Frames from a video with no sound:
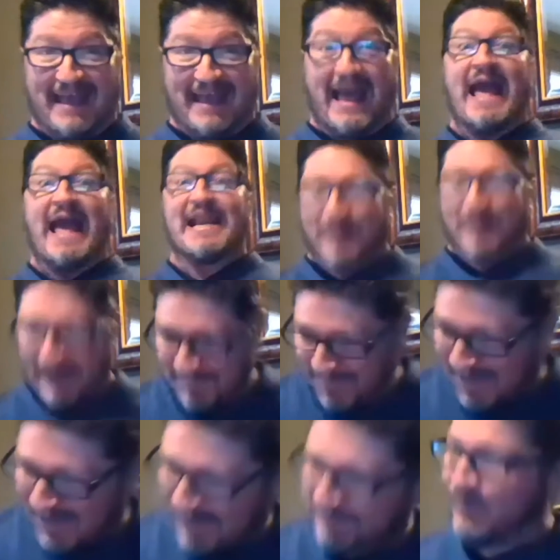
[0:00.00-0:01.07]
Anyway,
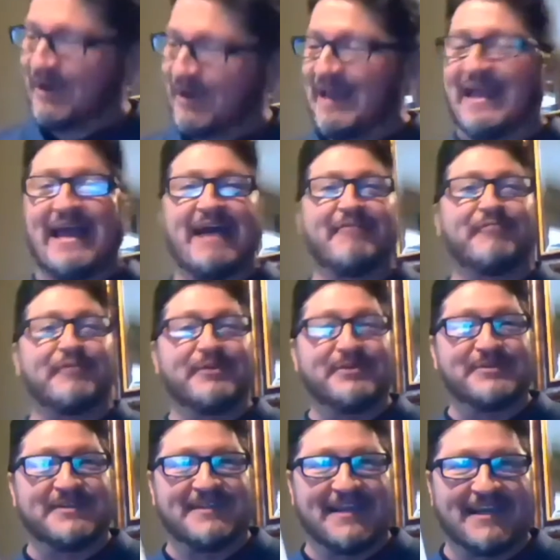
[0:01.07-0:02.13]
what I have for you
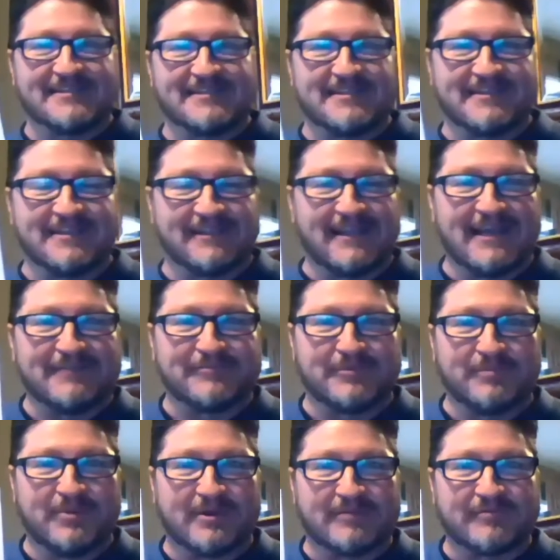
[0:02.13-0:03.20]
today is a delightful
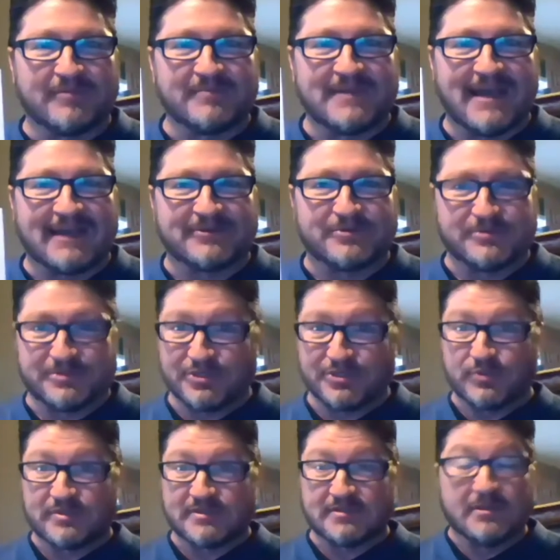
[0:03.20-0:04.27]
book from Dr.
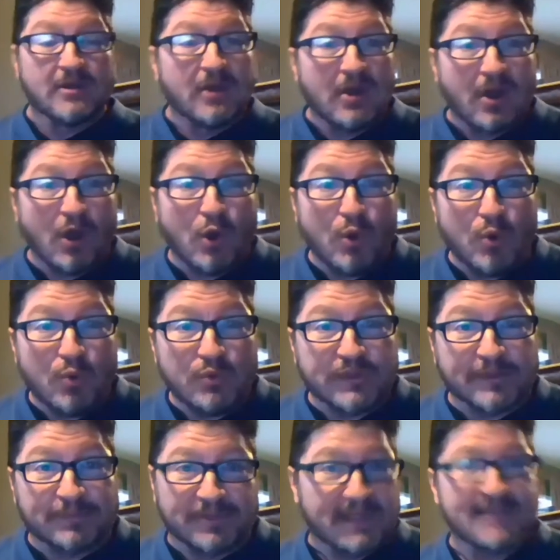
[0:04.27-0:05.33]
Seuss. Oh, the
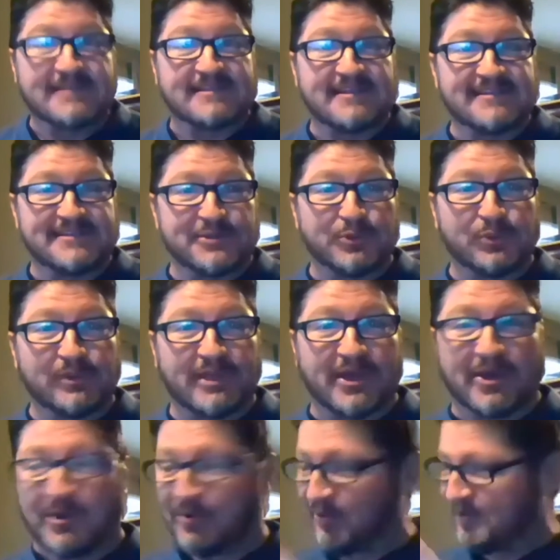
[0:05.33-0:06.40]
places you'll
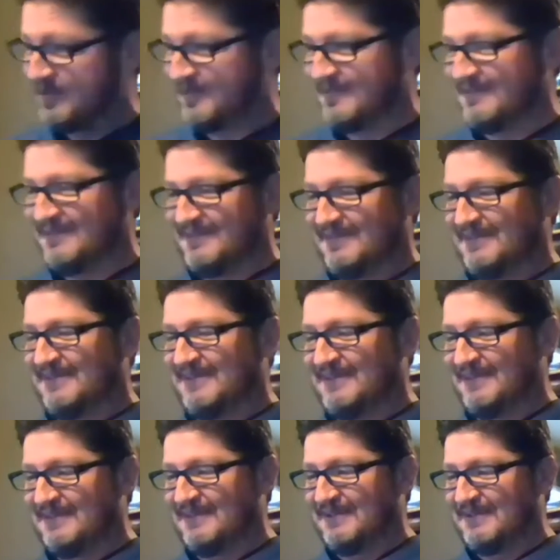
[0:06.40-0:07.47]
go.
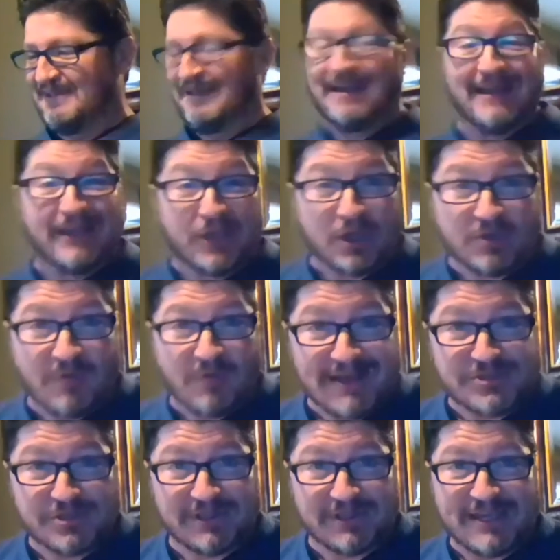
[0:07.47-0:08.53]

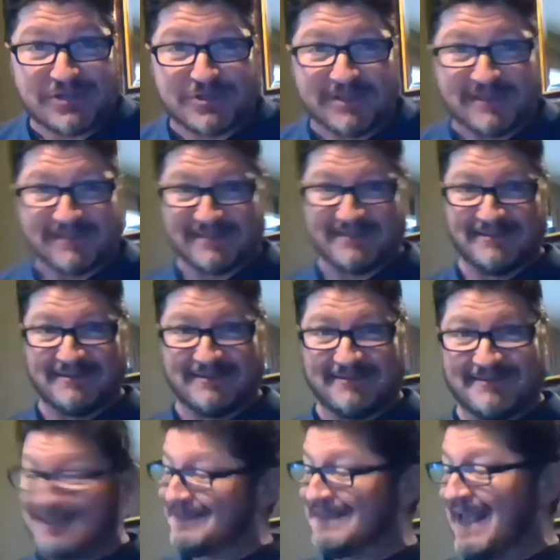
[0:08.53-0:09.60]
Congratulations.
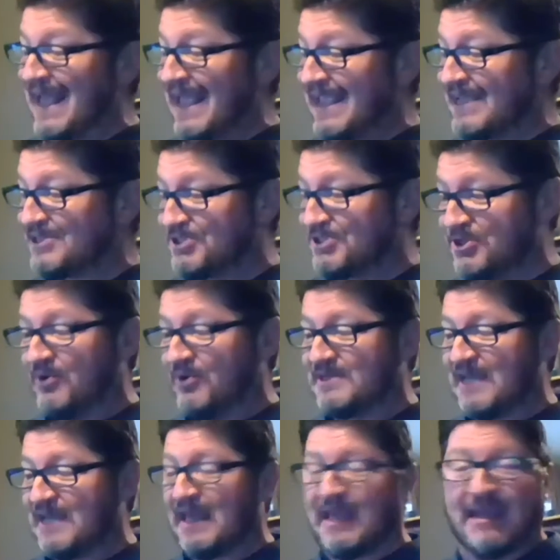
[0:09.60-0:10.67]
Today is your
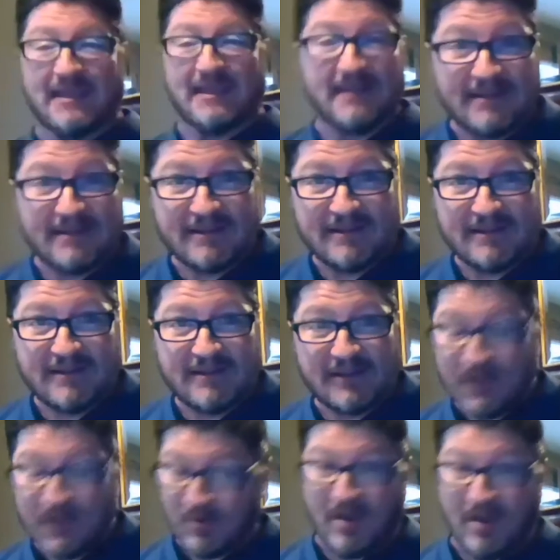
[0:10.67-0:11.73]
day.
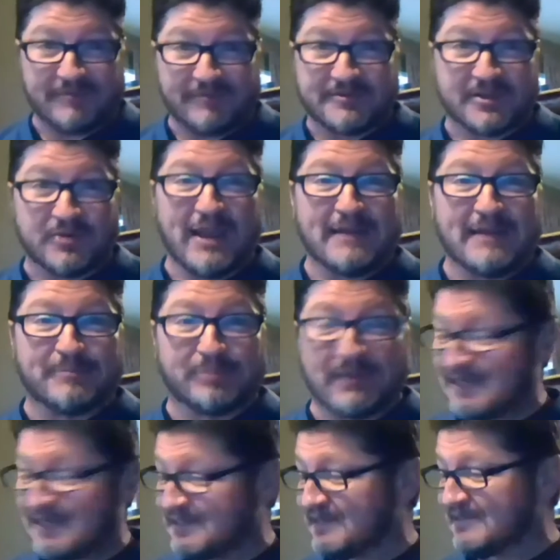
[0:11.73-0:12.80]
You're off to great
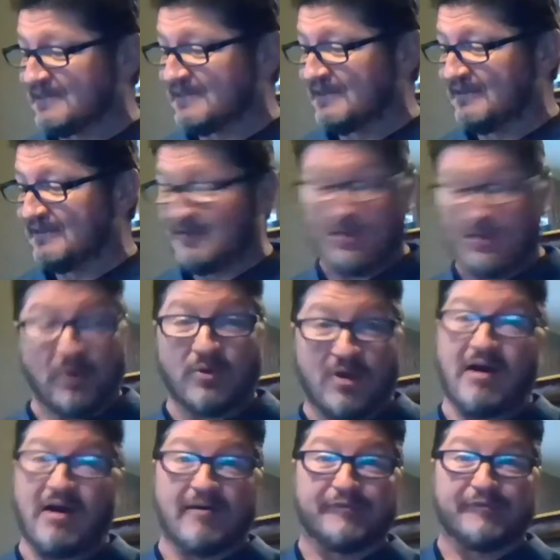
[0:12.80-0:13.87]
places. You're
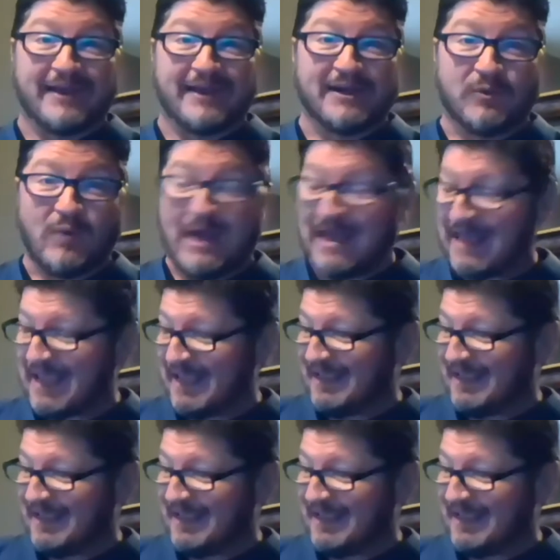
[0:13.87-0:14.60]
off and away.